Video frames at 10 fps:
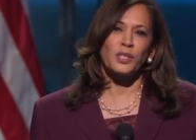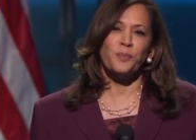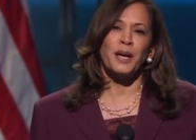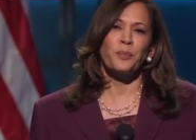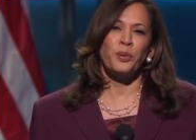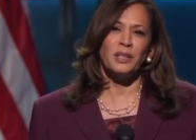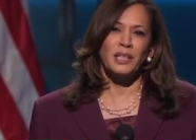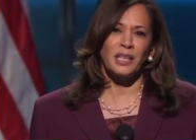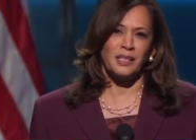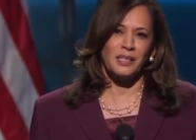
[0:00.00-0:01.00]
by
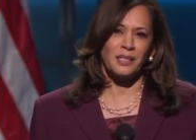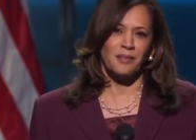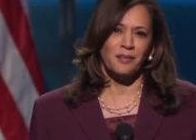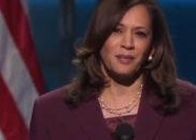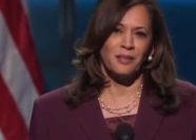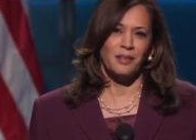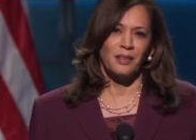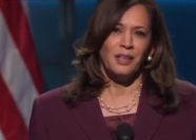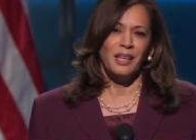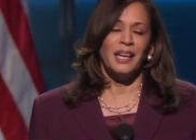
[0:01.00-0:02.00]
police,
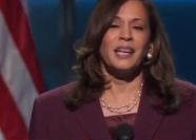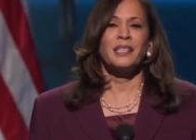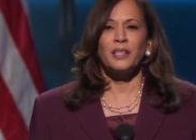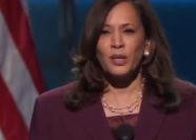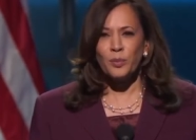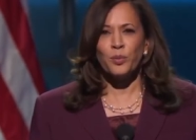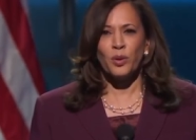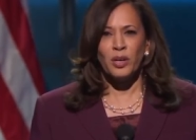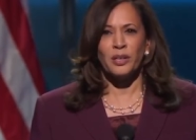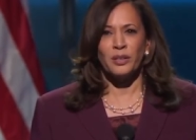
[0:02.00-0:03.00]
and in our
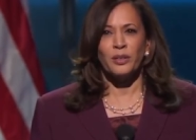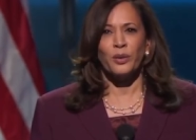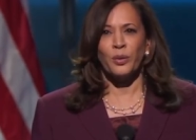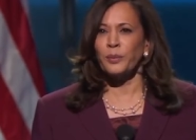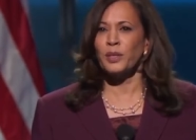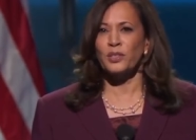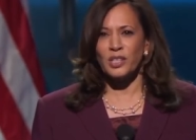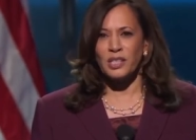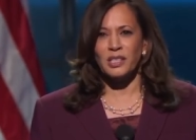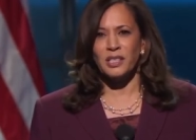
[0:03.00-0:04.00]
broader criminal
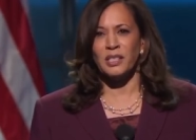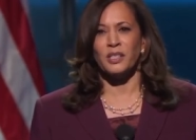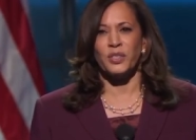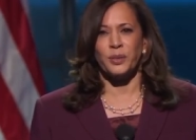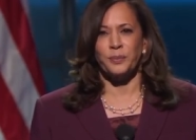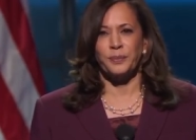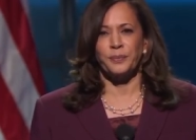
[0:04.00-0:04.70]
justice system.